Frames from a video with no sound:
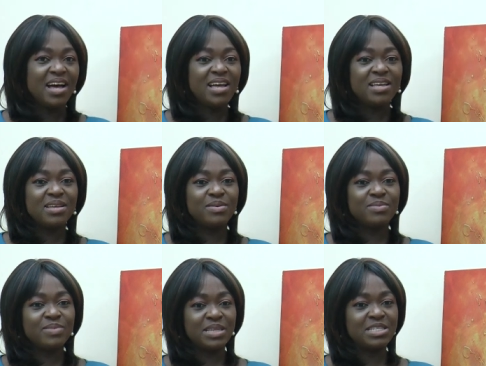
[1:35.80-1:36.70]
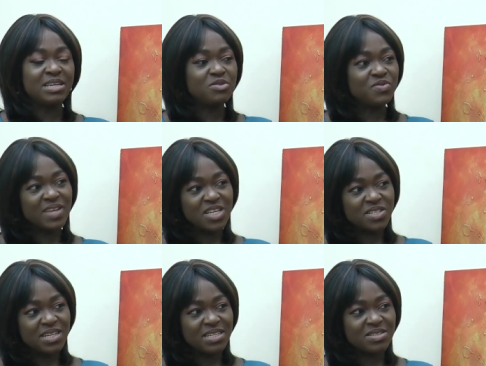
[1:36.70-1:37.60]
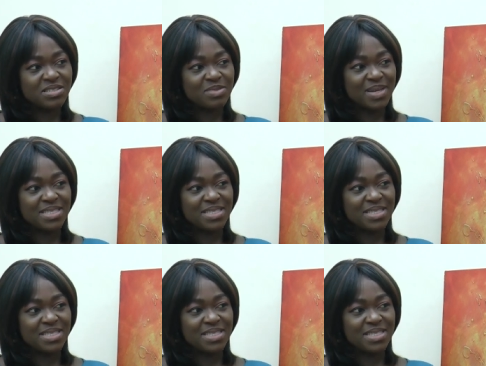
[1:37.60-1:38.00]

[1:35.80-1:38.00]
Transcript: Uh, in terms of National Interest yes.